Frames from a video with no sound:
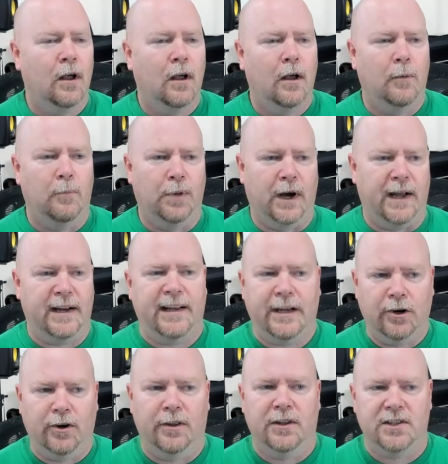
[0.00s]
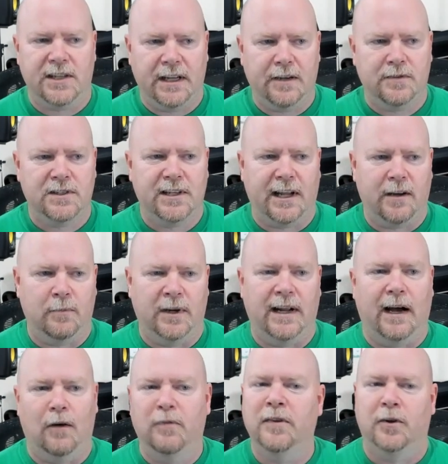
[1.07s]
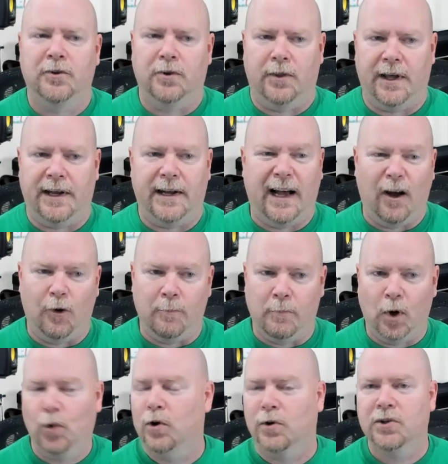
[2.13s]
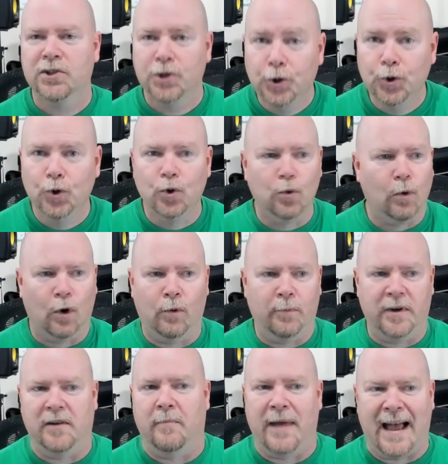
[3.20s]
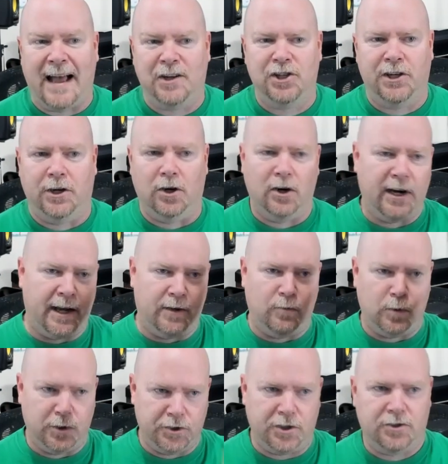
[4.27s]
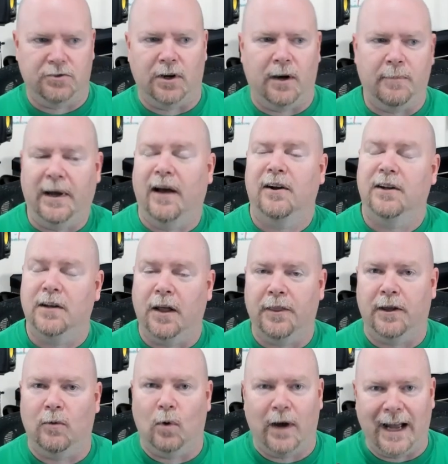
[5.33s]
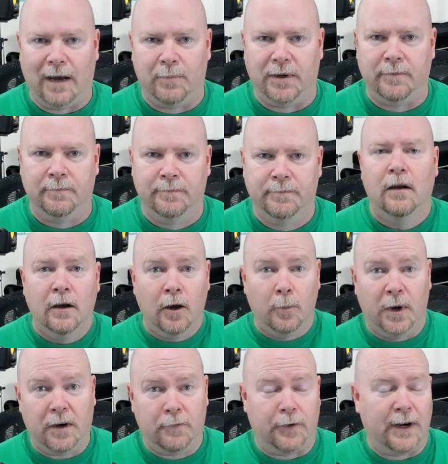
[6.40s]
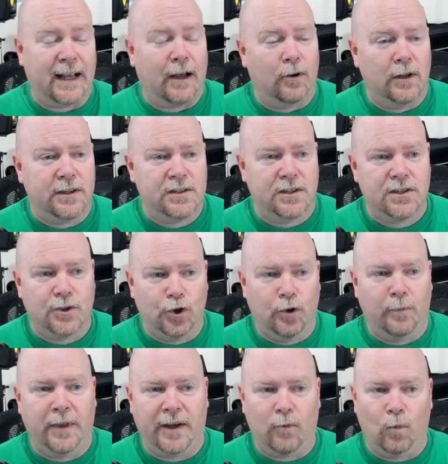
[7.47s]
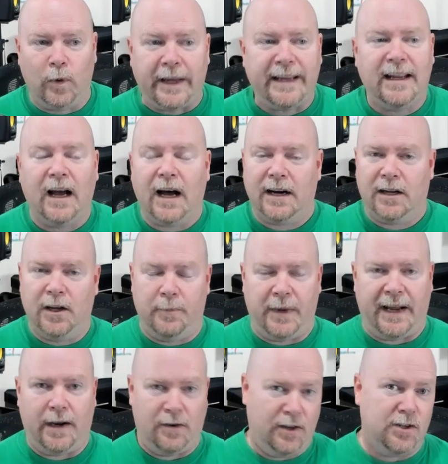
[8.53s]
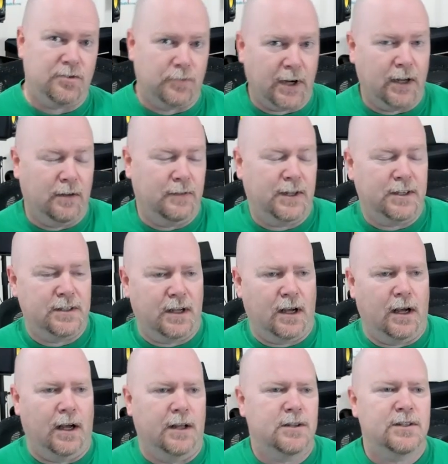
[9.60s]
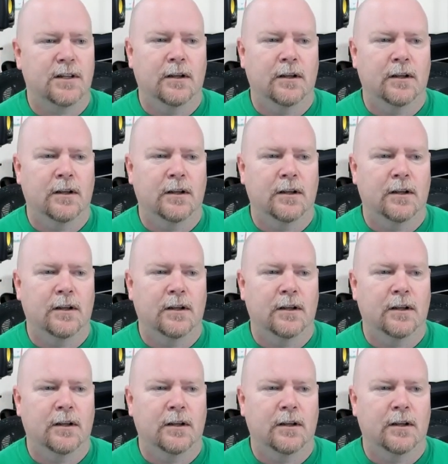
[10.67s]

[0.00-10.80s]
But here in this if statement, I'll filter that out. Motor 2 won't be a match here, and we'll just drop out and nothing will happen. But for now, let's assume that we got a command that's relevant to us.